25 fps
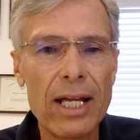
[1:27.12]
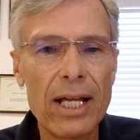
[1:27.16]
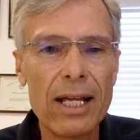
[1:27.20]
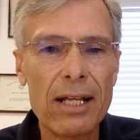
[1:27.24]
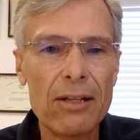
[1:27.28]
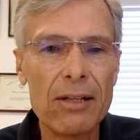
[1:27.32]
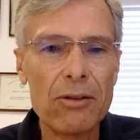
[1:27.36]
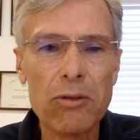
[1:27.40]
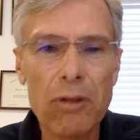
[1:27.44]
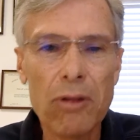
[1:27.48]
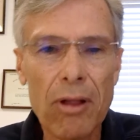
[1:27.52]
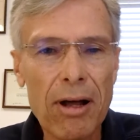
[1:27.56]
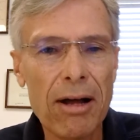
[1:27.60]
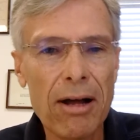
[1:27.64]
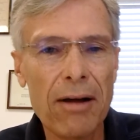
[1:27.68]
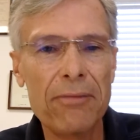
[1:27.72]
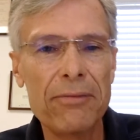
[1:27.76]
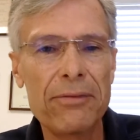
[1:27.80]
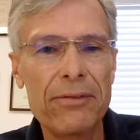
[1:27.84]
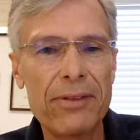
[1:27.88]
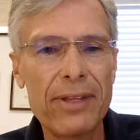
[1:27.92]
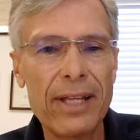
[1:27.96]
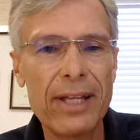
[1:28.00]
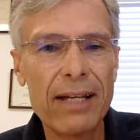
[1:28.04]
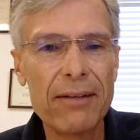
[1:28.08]

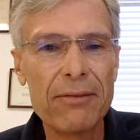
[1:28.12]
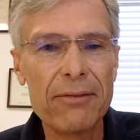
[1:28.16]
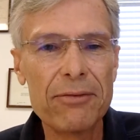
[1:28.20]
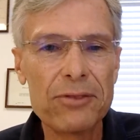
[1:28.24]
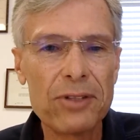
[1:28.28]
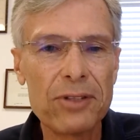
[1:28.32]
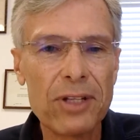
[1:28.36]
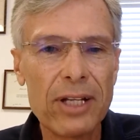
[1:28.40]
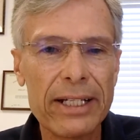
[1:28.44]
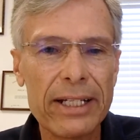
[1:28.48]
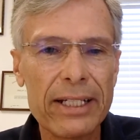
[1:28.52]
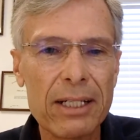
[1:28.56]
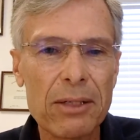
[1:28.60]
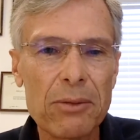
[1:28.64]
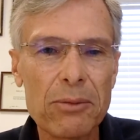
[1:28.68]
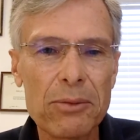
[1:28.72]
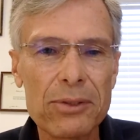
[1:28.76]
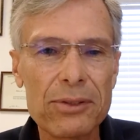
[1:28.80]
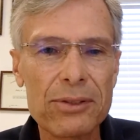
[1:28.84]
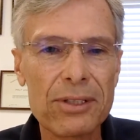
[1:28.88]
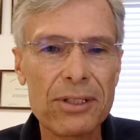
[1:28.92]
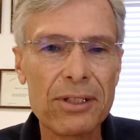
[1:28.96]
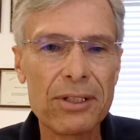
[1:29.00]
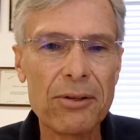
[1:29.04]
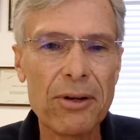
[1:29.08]
loved that flight. It
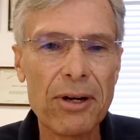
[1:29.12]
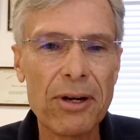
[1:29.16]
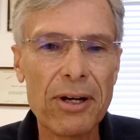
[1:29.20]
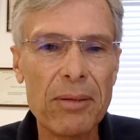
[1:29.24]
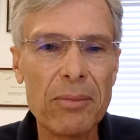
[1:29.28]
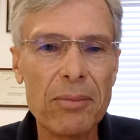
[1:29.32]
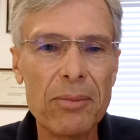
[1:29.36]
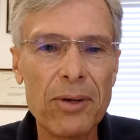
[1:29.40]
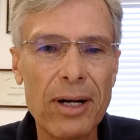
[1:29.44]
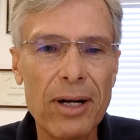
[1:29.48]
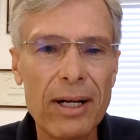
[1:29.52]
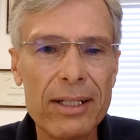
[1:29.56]
was incredible.